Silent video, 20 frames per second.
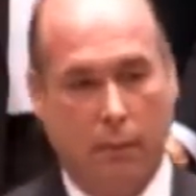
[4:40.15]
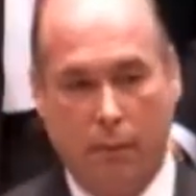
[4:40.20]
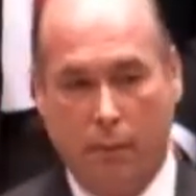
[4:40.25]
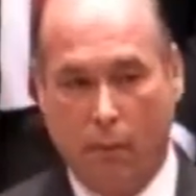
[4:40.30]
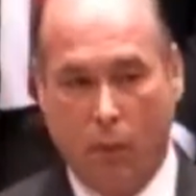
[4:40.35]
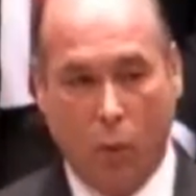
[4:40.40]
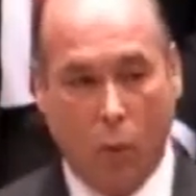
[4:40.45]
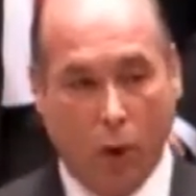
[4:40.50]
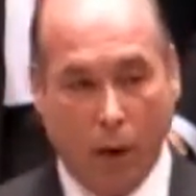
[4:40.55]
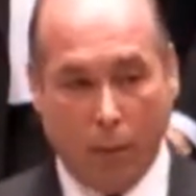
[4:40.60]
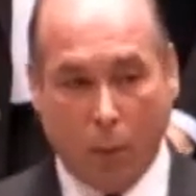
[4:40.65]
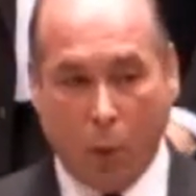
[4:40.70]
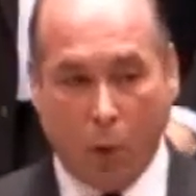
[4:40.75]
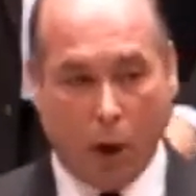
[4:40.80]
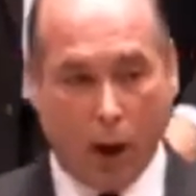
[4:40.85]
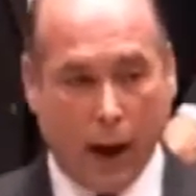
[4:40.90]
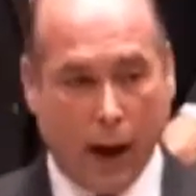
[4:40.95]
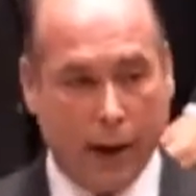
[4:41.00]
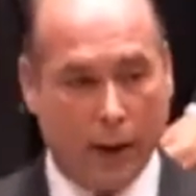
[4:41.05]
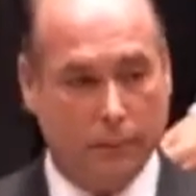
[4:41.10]
one more
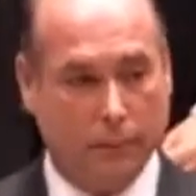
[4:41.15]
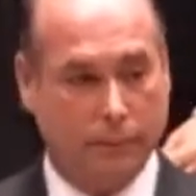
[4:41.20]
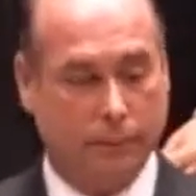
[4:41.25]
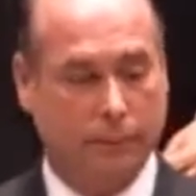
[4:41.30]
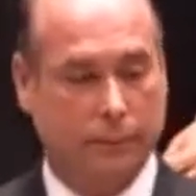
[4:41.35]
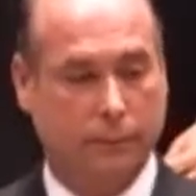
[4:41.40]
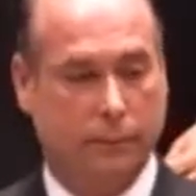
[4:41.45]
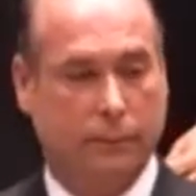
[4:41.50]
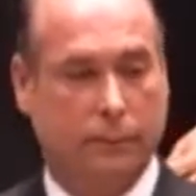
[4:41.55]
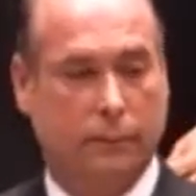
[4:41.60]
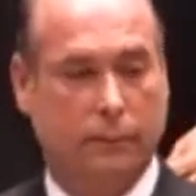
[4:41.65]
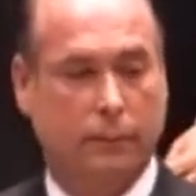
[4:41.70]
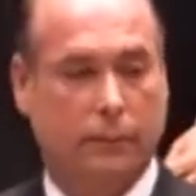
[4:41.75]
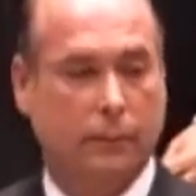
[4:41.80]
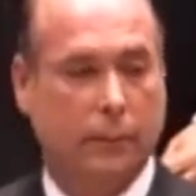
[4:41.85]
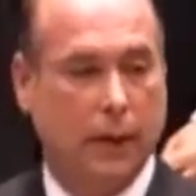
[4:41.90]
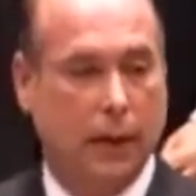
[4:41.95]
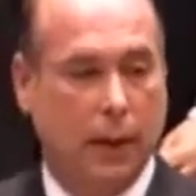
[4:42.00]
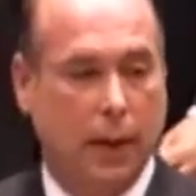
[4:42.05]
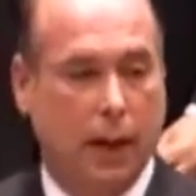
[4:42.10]
item.
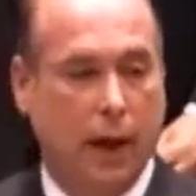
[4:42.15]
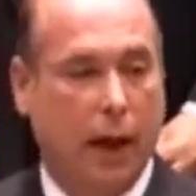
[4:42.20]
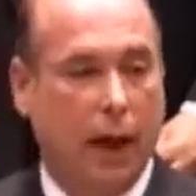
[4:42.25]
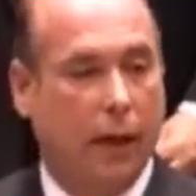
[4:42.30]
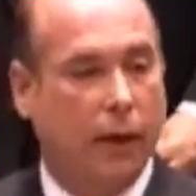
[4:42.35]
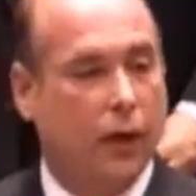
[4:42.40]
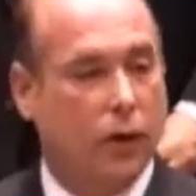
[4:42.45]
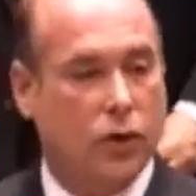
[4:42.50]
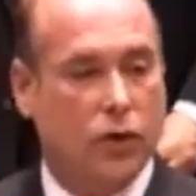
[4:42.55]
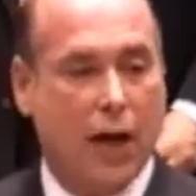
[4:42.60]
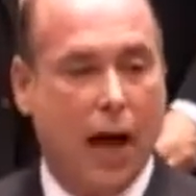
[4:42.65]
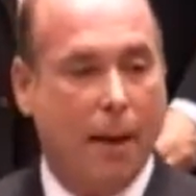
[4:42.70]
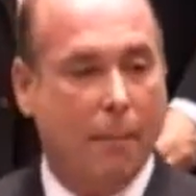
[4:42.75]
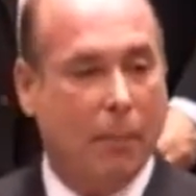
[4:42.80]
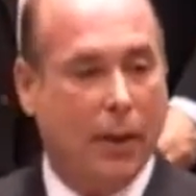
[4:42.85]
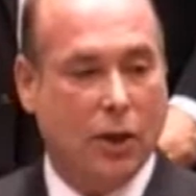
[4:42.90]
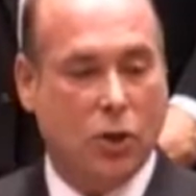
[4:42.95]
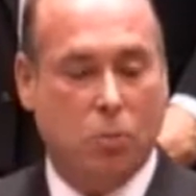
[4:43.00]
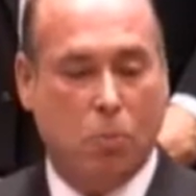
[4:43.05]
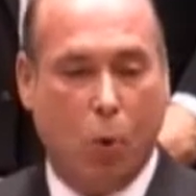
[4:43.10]
There's not
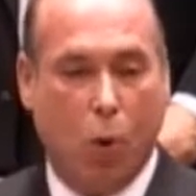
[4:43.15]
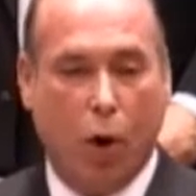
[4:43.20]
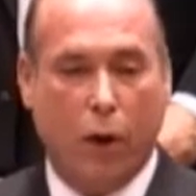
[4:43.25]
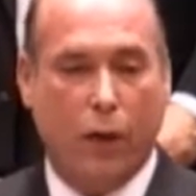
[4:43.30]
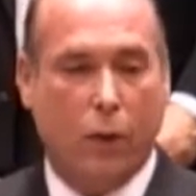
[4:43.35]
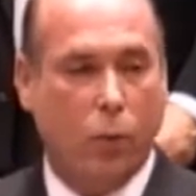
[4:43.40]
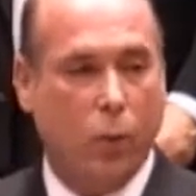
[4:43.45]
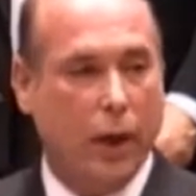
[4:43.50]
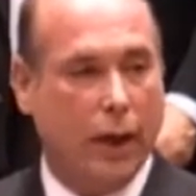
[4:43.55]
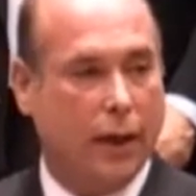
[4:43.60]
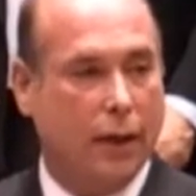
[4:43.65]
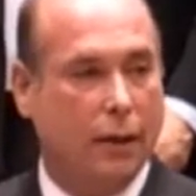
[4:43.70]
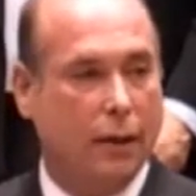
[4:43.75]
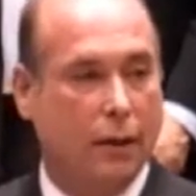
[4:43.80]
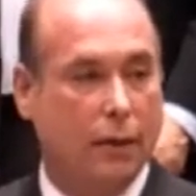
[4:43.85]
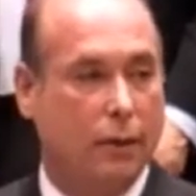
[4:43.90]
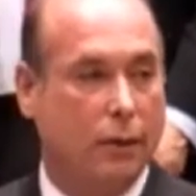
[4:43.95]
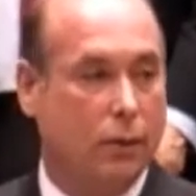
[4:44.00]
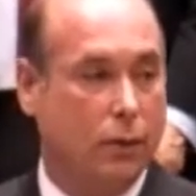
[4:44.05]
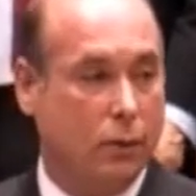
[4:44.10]
much more than we can
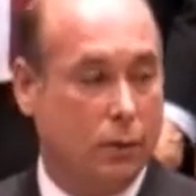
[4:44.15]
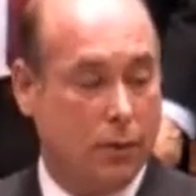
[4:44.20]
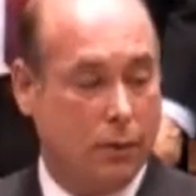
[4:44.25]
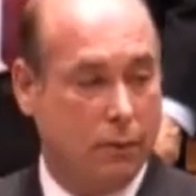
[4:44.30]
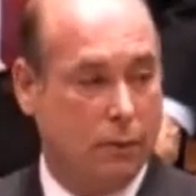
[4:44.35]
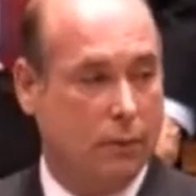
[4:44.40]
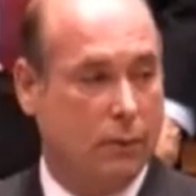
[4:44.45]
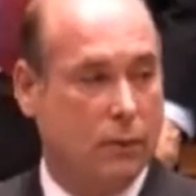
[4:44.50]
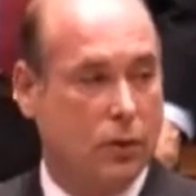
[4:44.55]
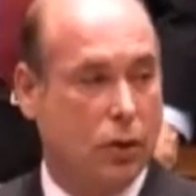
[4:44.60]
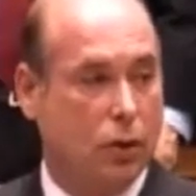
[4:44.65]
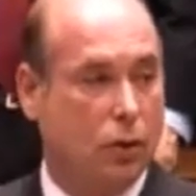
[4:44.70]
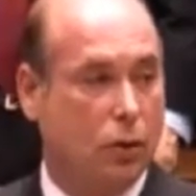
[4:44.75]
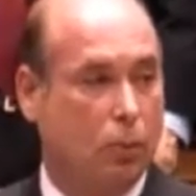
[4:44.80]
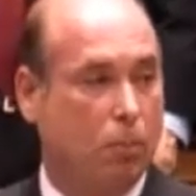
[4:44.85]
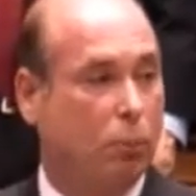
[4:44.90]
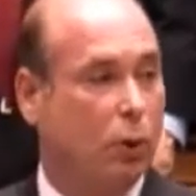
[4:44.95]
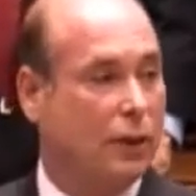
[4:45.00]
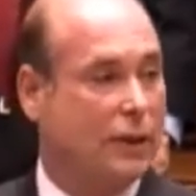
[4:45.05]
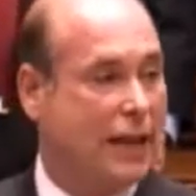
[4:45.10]
do to
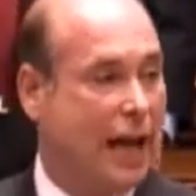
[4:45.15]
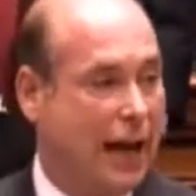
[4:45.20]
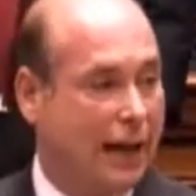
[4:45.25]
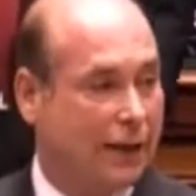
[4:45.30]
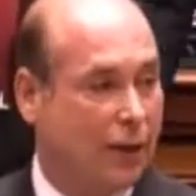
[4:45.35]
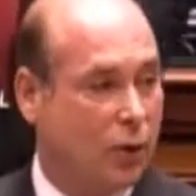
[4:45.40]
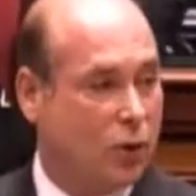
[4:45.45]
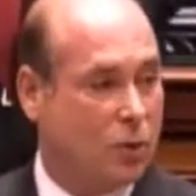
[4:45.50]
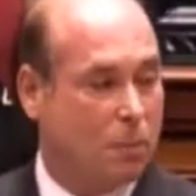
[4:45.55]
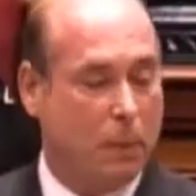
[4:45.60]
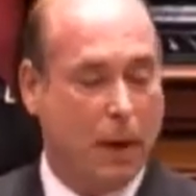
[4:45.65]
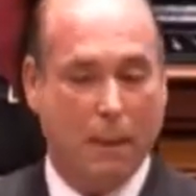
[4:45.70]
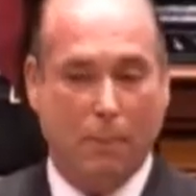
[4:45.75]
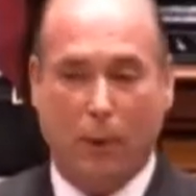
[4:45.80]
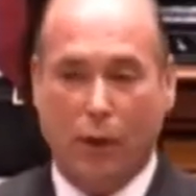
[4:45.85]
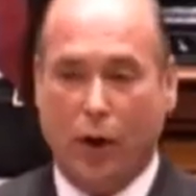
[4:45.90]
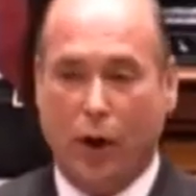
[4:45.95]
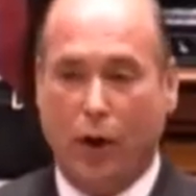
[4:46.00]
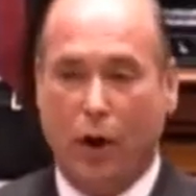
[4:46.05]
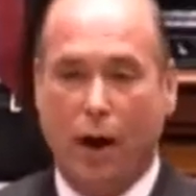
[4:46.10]
protect those people
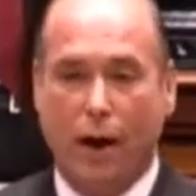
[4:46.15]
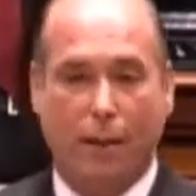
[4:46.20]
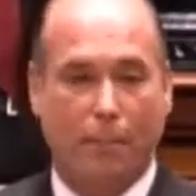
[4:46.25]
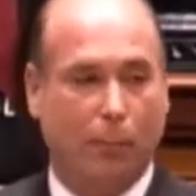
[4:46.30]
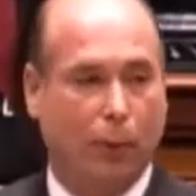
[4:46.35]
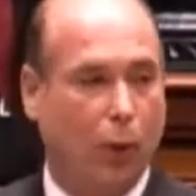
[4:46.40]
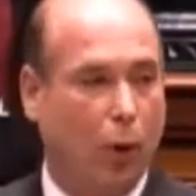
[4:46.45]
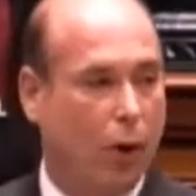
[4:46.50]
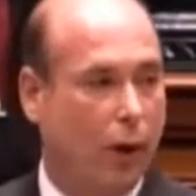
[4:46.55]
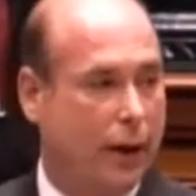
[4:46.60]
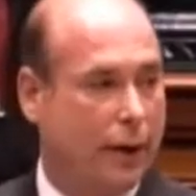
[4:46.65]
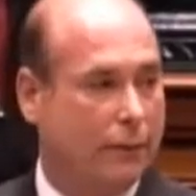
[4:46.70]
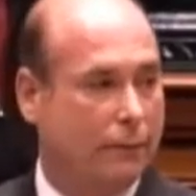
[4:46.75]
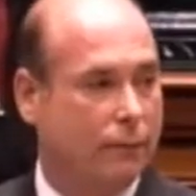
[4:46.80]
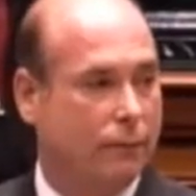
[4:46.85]
that are unemployed,